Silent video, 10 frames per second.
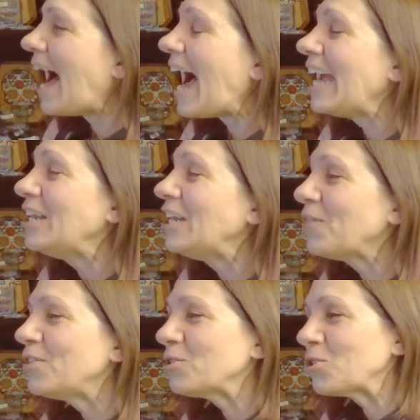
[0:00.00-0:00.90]
I
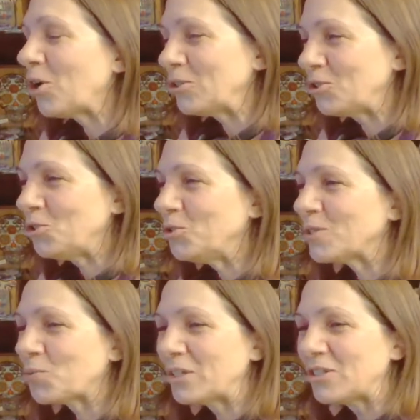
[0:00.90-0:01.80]
love those
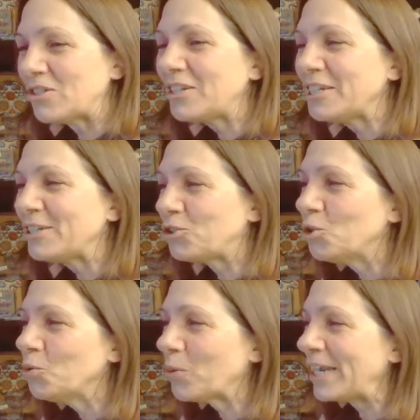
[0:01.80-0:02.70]
cartoons with Dudley
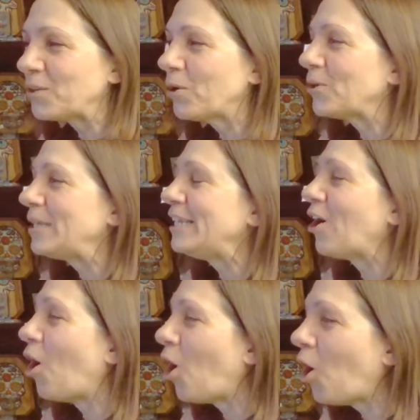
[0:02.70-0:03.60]
Do Right, where he
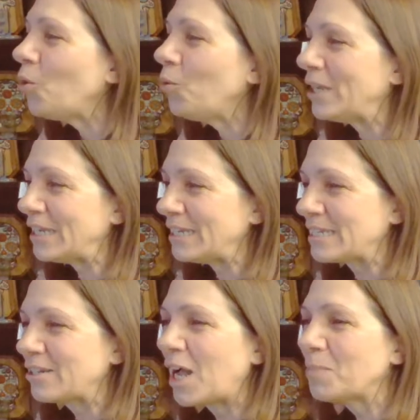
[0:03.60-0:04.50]

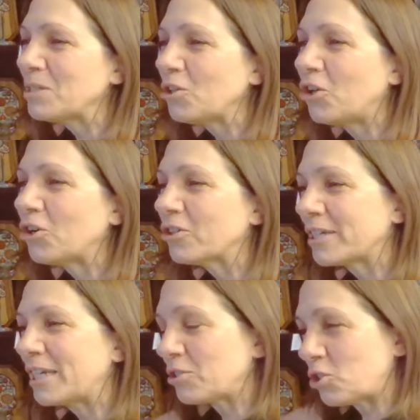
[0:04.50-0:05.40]
always comes along
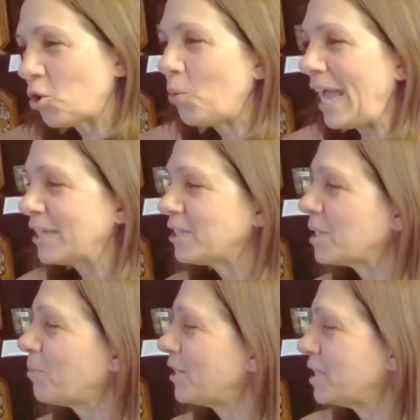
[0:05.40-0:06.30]
looking so
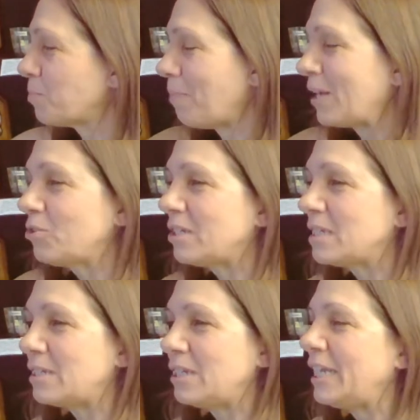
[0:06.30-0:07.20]
handsome on his mounted
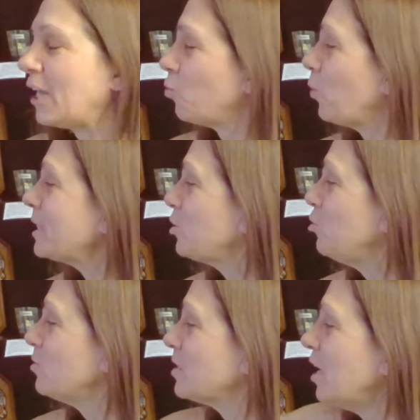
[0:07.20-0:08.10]
steed and
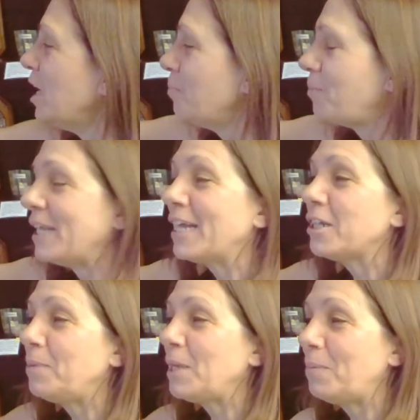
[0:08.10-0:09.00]
rescues
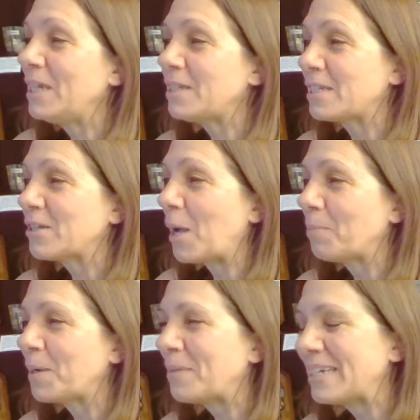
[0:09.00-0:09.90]
Penelope Pitstop.
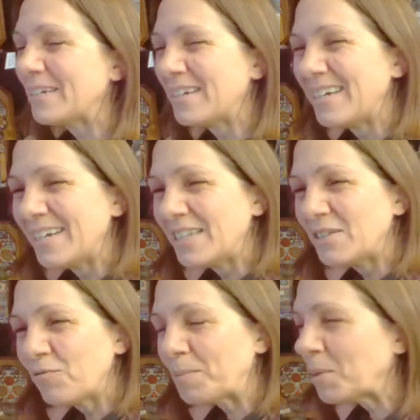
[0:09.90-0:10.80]
And I'm like,
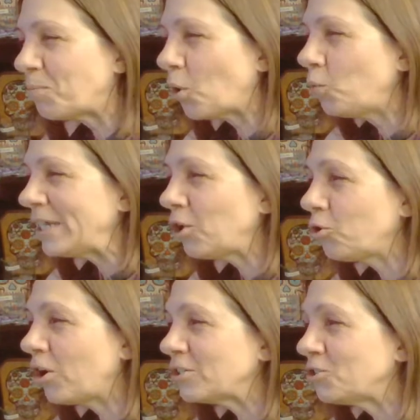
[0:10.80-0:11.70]
from the Bullwinkle
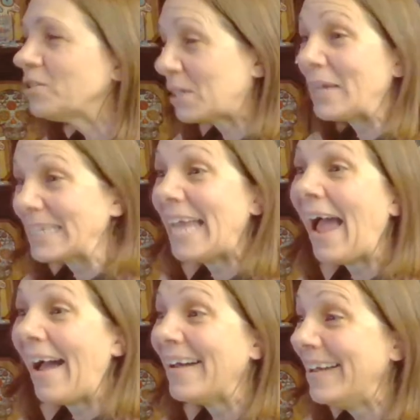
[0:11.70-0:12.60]
cartoons? I'm like, yeah.